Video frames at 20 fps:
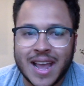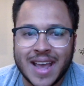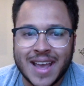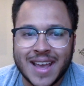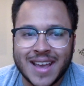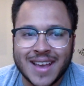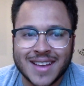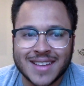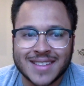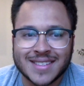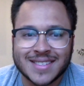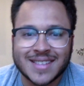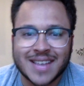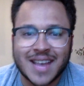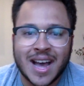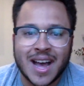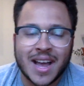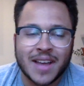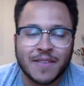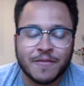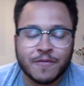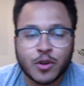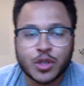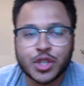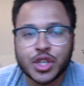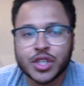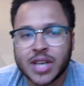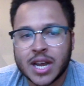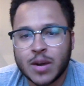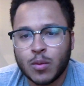and I
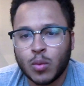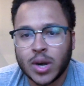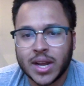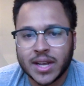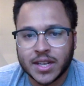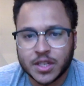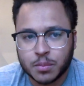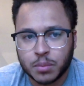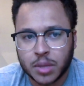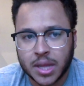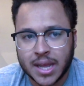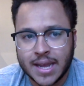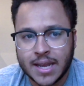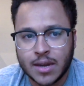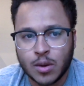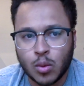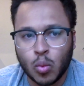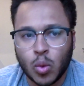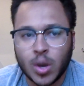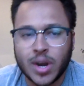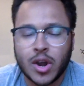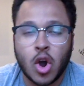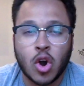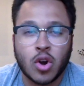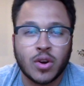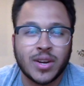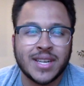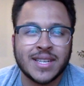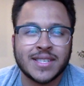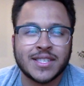first just kind of want to explain what
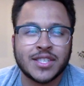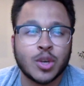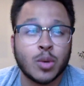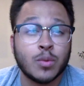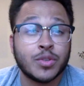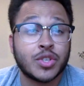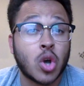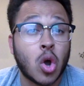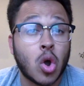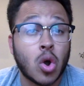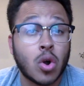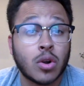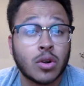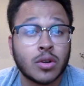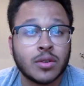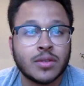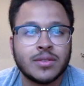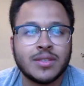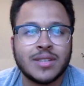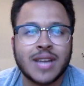hardiness zones are.